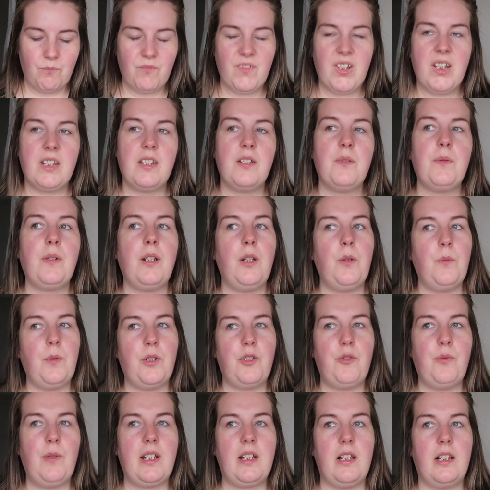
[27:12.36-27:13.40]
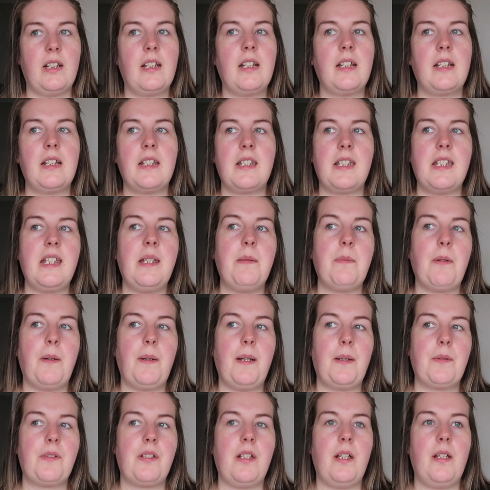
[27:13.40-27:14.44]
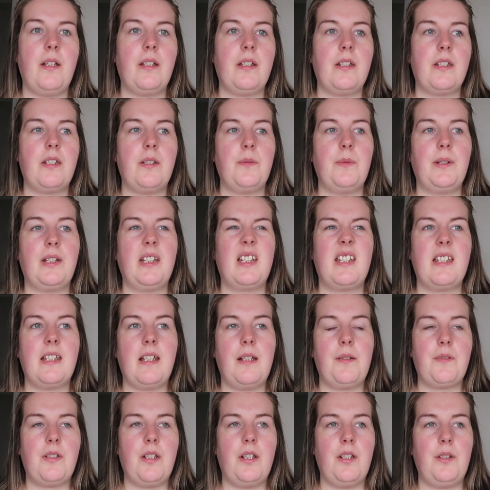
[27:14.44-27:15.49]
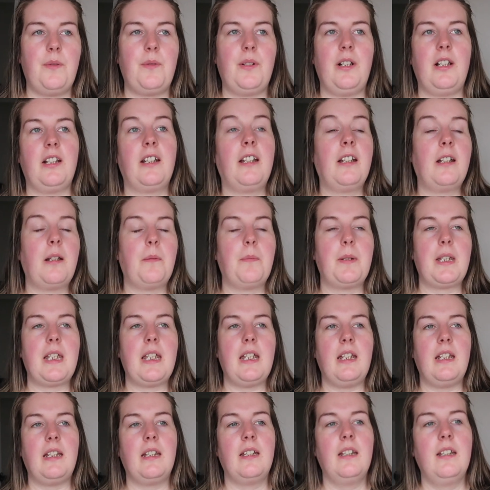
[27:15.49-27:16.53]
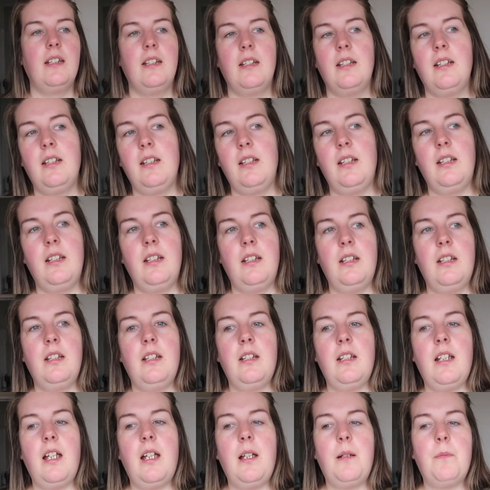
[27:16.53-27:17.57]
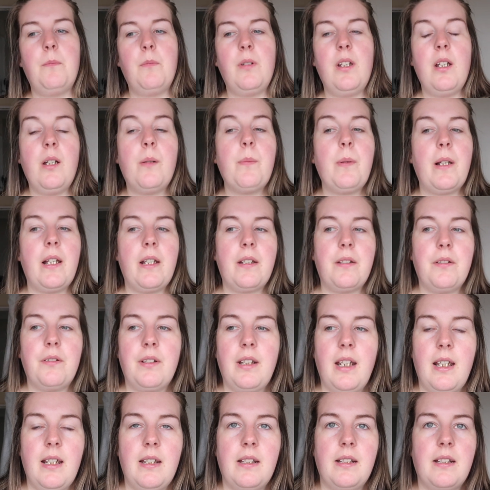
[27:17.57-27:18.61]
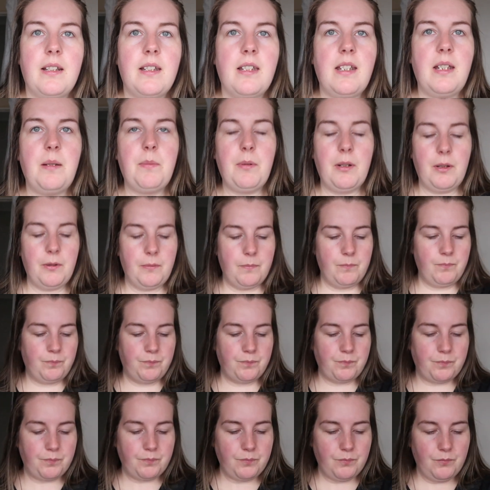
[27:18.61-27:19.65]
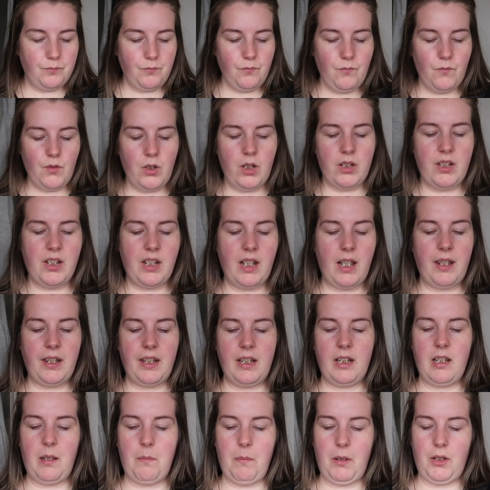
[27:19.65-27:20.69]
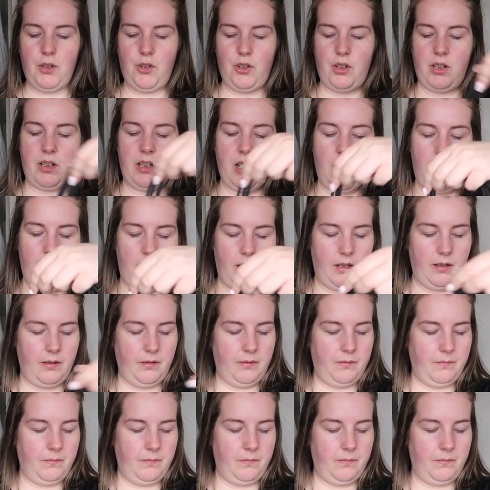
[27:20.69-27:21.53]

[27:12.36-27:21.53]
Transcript: This is when I wish we had like a gazebo outside so we could sit outside with like a cup of tea. We are planning on getting a gazebo. So yeah, I think I might just cut.